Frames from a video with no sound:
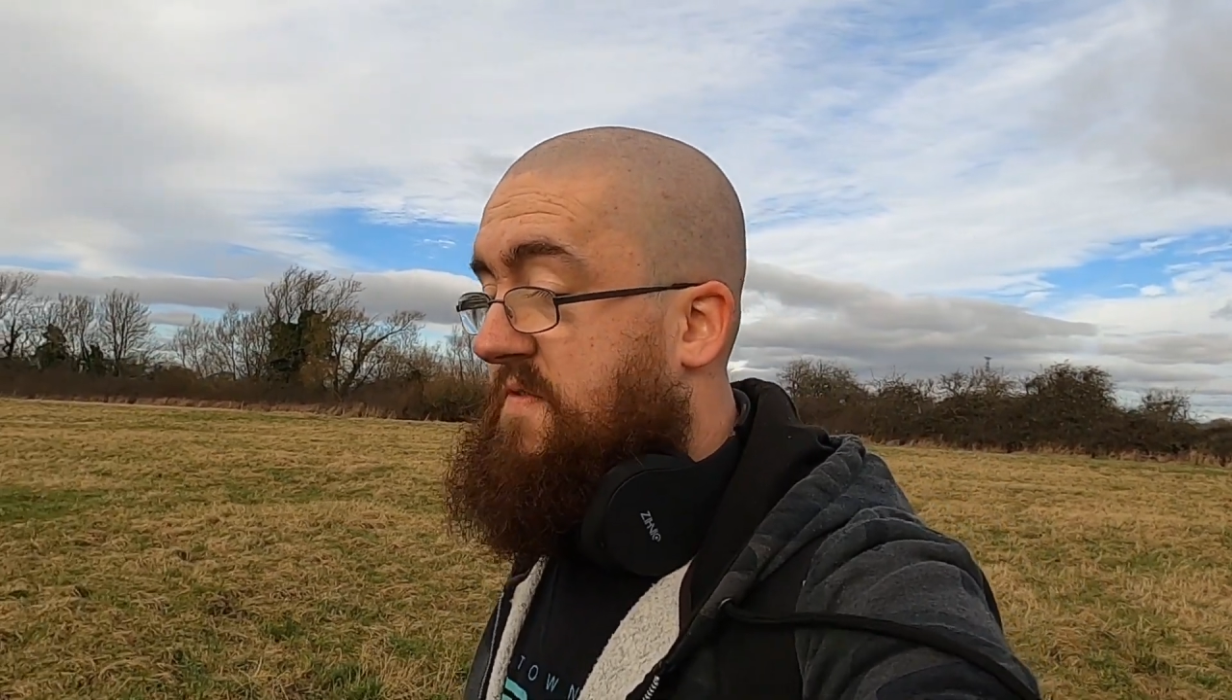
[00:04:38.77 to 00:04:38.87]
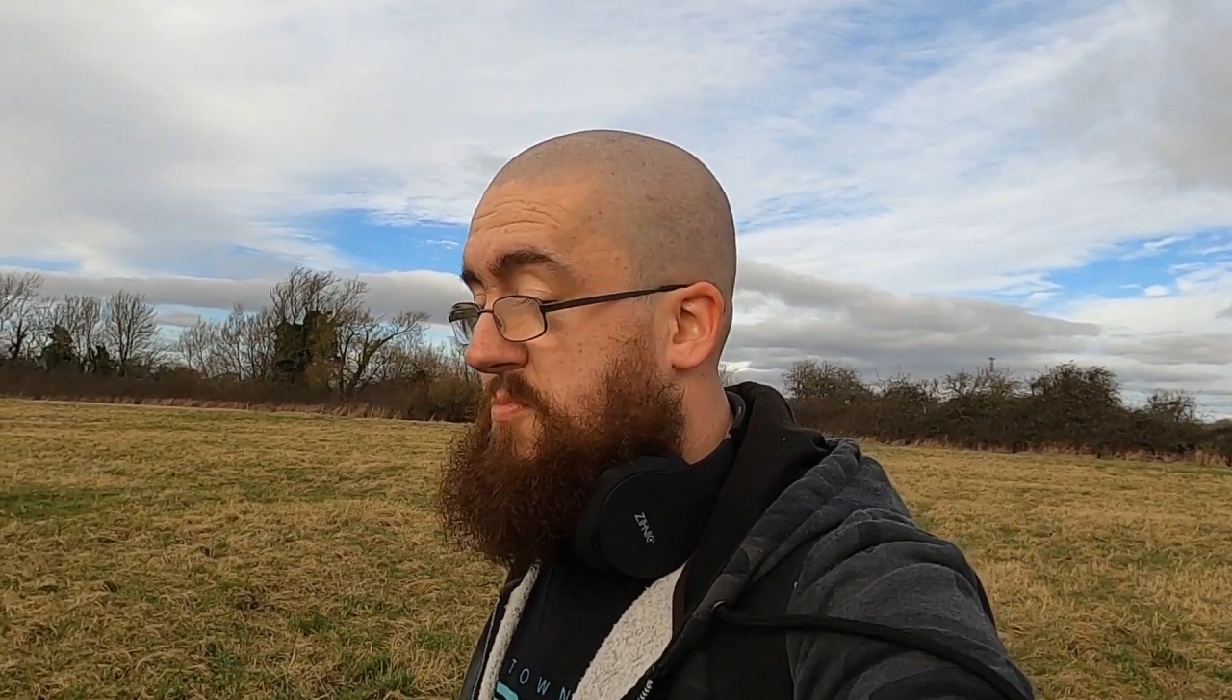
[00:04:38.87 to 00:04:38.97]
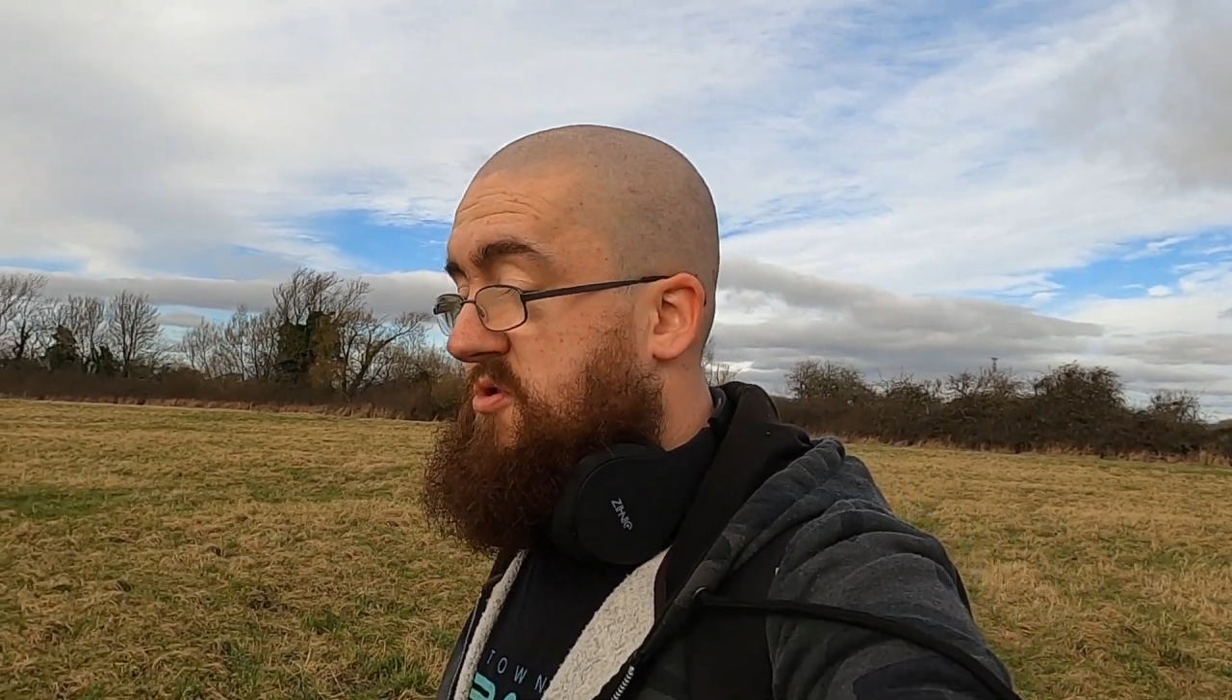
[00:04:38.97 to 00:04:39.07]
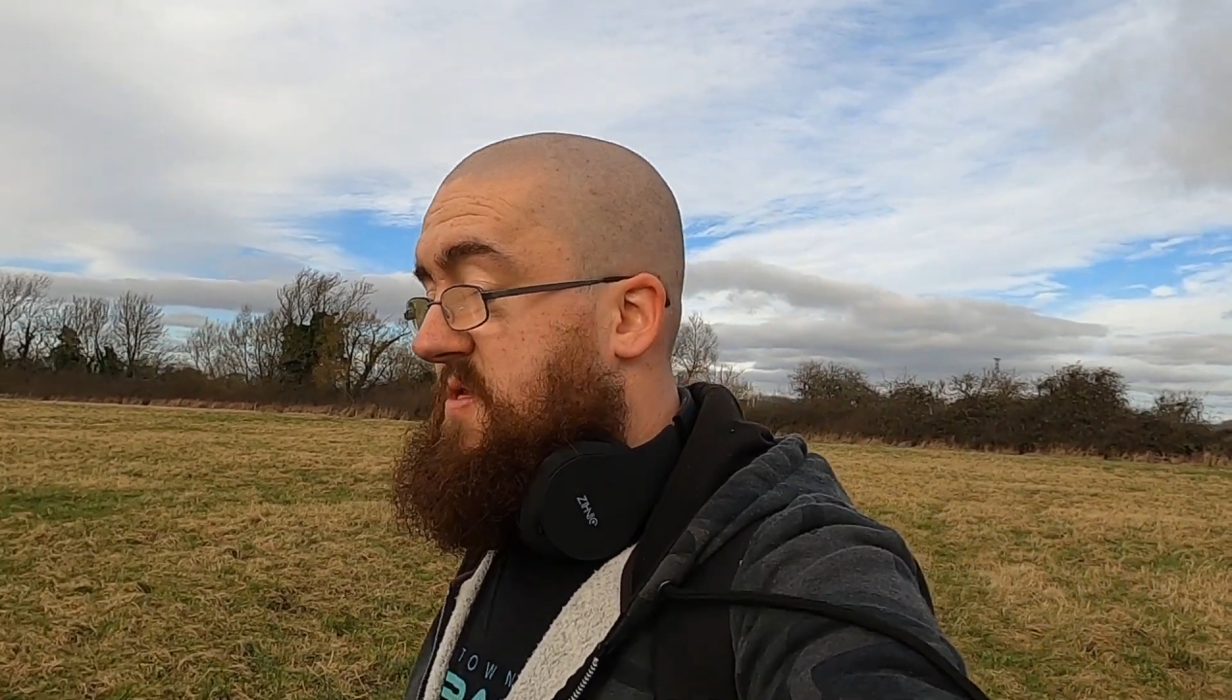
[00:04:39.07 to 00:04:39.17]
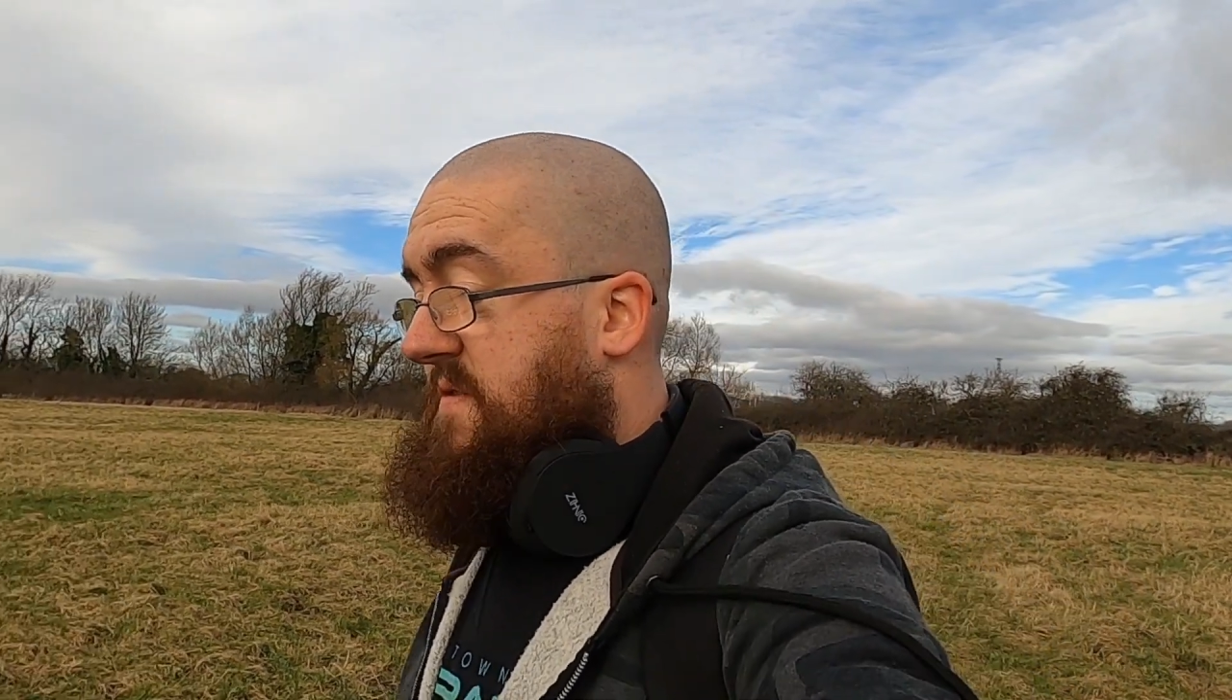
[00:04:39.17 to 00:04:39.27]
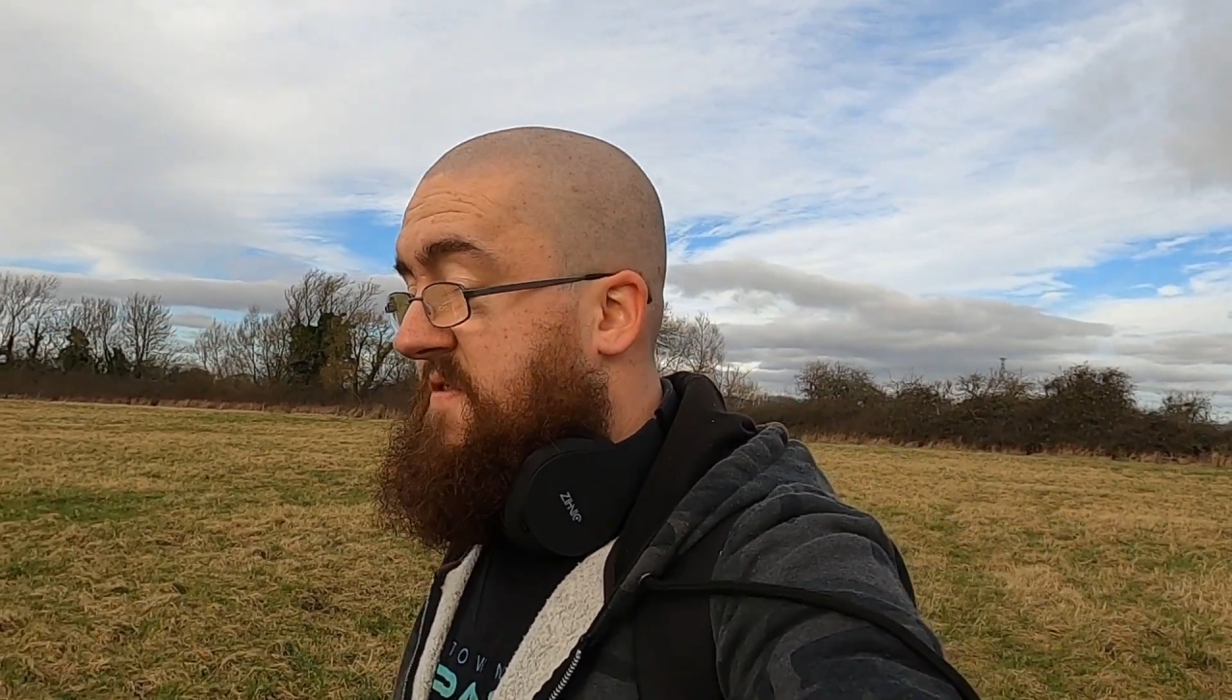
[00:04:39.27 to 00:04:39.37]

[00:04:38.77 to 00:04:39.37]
February the